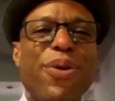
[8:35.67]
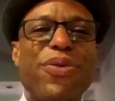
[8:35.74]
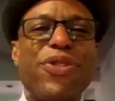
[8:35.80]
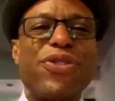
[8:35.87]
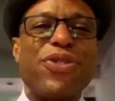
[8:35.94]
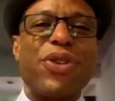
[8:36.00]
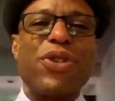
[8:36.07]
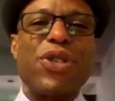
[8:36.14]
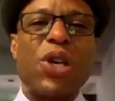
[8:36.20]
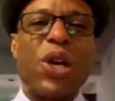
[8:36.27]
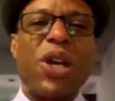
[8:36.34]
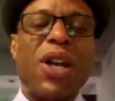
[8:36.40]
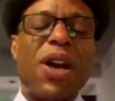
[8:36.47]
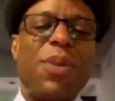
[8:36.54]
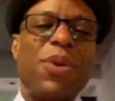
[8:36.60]
if this looks
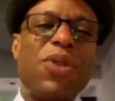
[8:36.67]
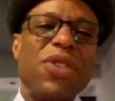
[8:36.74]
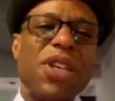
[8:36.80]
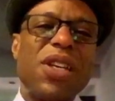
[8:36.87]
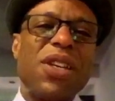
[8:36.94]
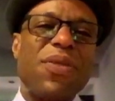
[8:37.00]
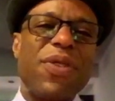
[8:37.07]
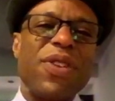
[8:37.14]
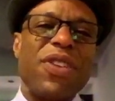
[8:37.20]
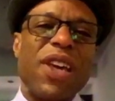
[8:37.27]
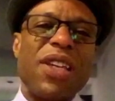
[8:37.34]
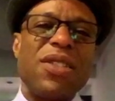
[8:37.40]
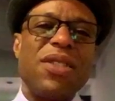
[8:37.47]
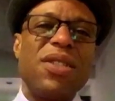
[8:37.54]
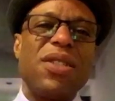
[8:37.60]
good. I'm using a different
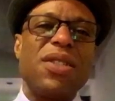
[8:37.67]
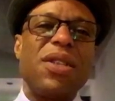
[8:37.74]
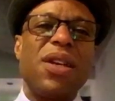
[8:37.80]
lens.